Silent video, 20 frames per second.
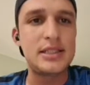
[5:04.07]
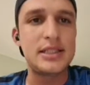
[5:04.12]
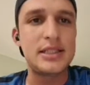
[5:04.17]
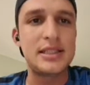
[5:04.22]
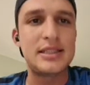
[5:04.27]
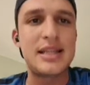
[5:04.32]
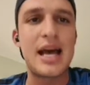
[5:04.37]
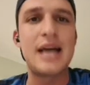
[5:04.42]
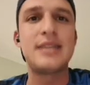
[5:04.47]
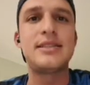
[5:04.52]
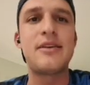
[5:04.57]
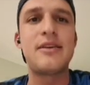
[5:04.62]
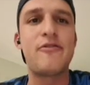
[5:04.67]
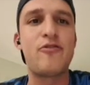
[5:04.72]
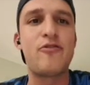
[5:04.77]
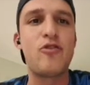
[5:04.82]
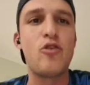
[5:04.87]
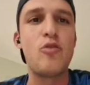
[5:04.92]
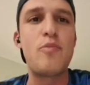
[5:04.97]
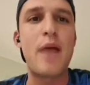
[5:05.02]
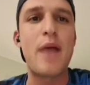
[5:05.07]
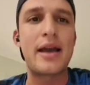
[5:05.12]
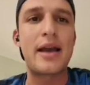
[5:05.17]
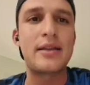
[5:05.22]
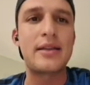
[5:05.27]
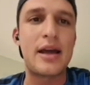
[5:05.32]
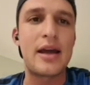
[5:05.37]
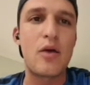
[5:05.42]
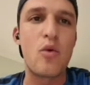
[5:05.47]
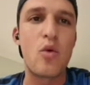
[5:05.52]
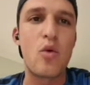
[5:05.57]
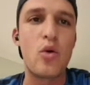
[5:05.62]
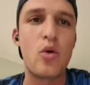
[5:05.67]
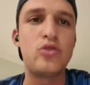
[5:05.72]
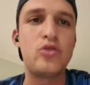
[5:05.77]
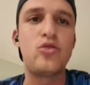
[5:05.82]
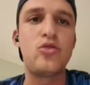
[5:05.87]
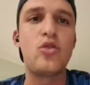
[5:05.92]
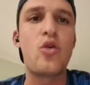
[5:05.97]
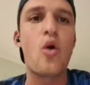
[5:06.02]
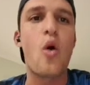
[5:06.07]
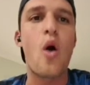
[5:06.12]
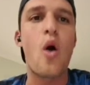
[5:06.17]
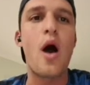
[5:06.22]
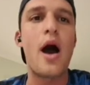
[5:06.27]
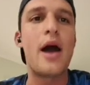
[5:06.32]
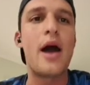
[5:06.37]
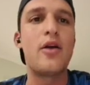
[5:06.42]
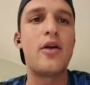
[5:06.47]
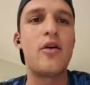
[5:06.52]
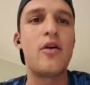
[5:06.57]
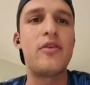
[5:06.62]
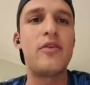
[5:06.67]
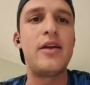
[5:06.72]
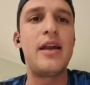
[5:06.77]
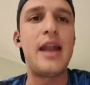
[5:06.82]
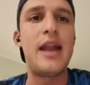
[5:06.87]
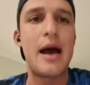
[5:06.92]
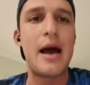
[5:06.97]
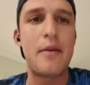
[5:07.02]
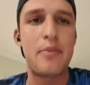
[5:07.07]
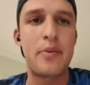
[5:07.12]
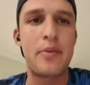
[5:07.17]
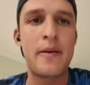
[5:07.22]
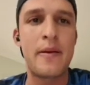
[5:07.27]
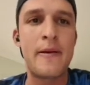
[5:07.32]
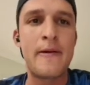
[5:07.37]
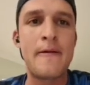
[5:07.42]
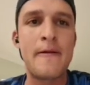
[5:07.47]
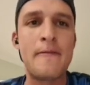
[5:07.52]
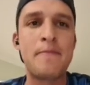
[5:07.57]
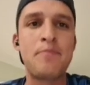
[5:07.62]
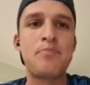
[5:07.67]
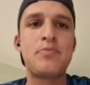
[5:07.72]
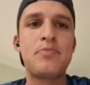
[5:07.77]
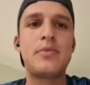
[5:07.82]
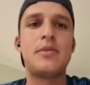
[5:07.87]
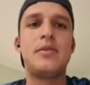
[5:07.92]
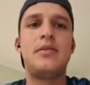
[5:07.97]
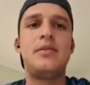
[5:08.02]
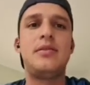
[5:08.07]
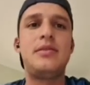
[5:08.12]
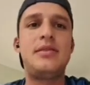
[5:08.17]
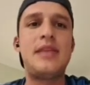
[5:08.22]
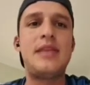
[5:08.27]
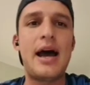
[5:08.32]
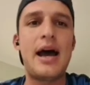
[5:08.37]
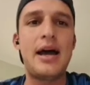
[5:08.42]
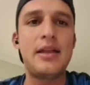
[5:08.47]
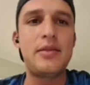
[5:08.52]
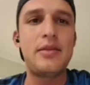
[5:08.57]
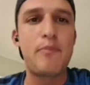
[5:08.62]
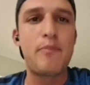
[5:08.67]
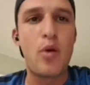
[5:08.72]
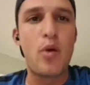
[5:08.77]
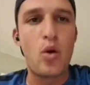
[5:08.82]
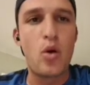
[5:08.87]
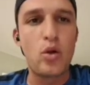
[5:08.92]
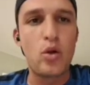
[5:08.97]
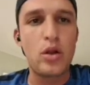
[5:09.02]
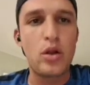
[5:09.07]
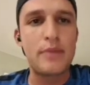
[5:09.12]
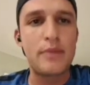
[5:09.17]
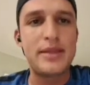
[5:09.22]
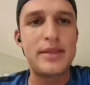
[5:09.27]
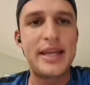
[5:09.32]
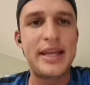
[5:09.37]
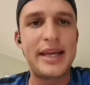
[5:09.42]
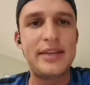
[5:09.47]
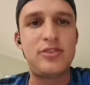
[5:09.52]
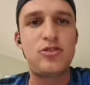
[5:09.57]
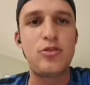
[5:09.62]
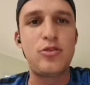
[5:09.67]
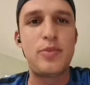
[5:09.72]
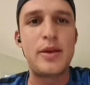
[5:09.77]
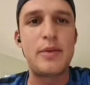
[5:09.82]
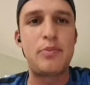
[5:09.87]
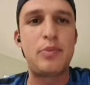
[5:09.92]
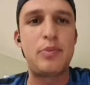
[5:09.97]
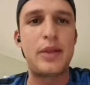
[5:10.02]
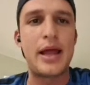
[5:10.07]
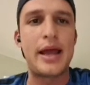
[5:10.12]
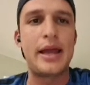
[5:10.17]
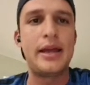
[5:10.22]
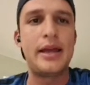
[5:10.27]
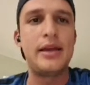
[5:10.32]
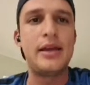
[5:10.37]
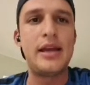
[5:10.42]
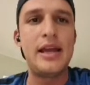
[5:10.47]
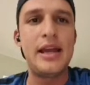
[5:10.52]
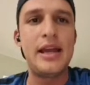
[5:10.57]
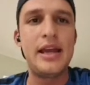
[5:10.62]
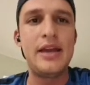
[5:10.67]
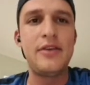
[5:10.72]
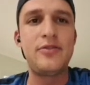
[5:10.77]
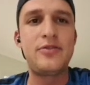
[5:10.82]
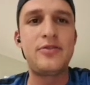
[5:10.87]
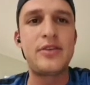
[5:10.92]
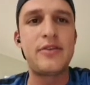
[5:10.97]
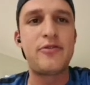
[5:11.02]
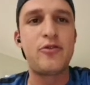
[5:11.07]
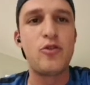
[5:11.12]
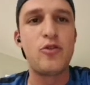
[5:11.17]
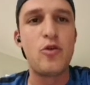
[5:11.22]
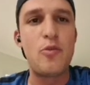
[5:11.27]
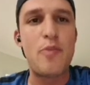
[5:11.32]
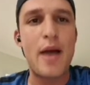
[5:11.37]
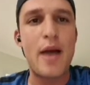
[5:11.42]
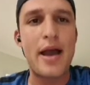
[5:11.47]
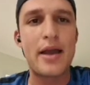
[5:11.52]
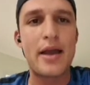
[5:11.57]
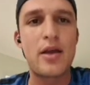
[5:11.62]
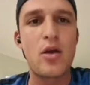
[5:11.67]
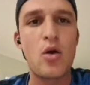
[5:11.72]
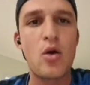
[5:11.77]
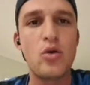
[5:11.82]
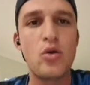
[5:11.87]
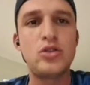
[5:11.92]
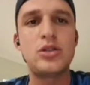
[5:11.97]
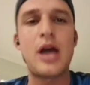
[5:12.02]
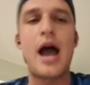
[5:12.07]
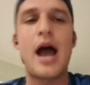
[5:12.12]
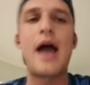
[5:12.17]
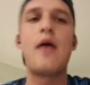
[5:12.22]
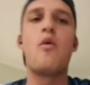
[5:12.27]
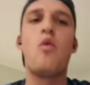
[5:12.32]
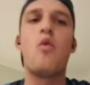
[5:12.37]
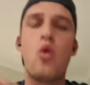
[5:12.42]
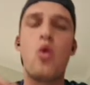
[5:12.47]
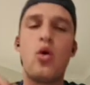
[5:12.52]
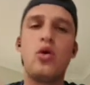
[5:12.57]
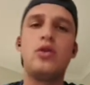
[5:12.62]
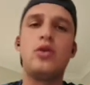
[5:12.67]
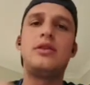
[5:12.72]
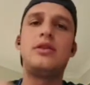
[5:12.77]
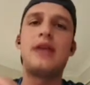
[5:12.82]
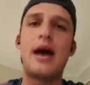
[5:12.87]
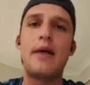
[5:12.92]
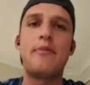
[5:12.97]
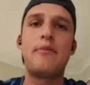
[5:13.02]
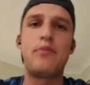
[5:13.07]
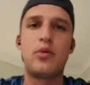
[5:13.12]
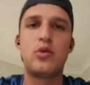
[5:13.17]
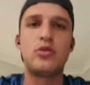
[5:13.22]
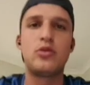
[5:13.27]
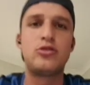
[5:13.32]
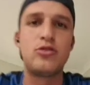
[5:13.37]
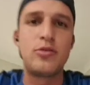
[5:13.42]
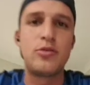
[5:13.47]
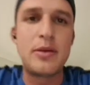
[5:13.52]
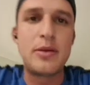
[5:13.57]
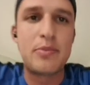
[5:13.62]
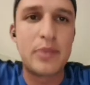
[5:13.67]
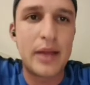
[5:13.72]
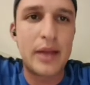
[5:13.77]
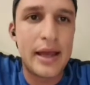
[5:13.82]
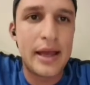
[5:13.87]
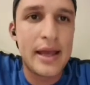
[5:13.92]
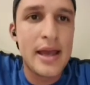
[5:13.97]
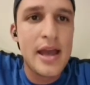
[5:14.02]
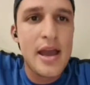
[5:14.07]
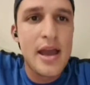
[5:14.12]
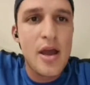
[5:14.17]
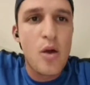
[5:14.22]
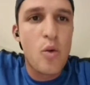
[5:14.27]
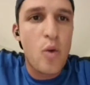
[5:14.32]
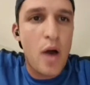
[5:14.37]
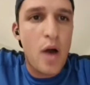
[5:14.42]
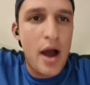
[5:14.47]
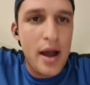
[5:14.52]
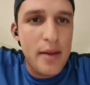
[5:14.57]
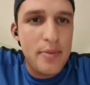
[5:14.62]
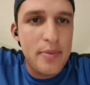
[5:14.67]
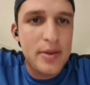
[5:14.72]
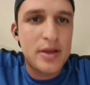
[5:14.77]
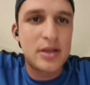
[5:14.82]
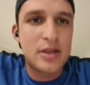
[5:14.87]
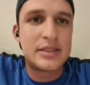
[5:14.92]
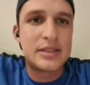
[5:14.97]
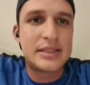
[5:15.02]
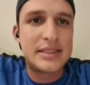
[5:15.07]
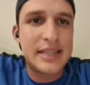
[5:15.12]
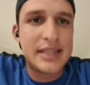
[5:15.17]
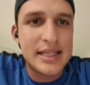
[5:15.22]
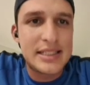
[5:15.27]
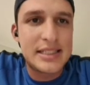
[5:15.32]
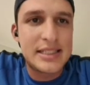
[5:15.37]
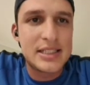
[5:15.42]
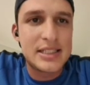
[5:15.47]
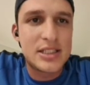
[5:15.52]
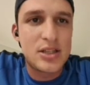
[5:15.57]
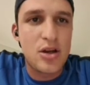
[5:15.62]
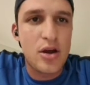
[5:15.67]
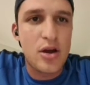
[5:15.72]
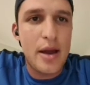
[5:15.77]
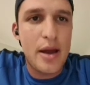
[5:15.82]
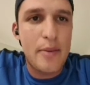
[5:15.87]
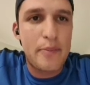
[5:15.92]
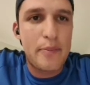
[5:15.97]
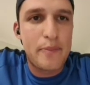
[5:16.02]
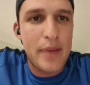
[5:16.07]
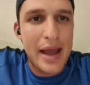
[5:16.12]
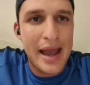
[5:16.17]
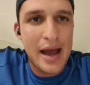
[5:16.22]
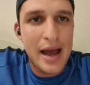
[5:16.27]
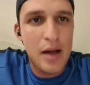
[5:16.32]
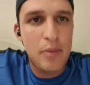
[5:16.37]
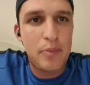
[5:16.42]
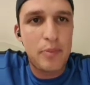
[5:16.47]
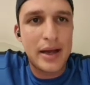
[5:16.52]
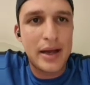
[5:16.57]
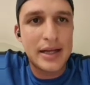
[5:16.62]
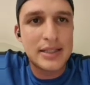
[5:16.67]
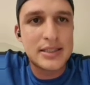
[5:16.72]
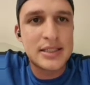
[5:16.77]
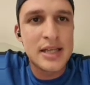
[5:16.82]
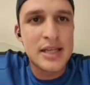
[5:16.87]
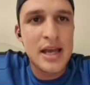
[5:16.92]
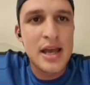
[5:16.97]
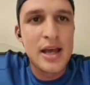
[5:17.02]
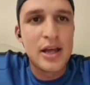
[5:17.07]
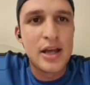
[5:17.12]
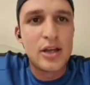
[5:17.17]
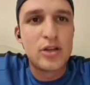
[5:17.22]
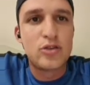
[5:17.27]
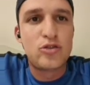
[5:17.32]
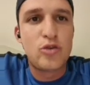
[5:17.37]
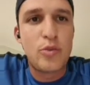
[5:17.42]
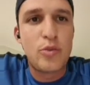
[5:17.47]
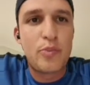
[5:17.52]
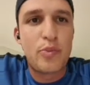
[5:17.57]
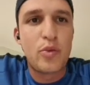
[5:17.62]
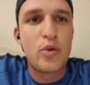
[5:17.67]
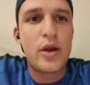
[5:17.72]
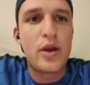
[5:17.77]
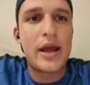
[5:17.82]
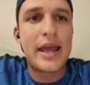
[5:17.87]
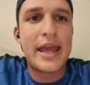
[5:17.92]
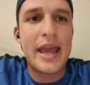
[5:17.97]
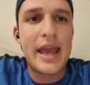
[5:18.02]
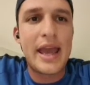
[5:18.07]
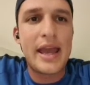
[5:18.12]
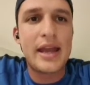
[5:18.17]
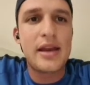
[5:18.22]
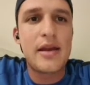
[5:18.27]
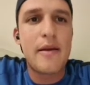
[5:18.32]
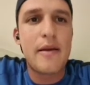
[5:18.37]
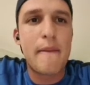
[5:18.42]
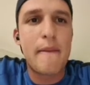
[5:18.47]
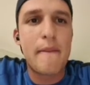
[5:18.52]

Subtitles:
that's the fullback that I want to go and overlap. That ball needs to be played. If the fullback goes, I want that ball to be played. Why? Because this is gonna help us to put again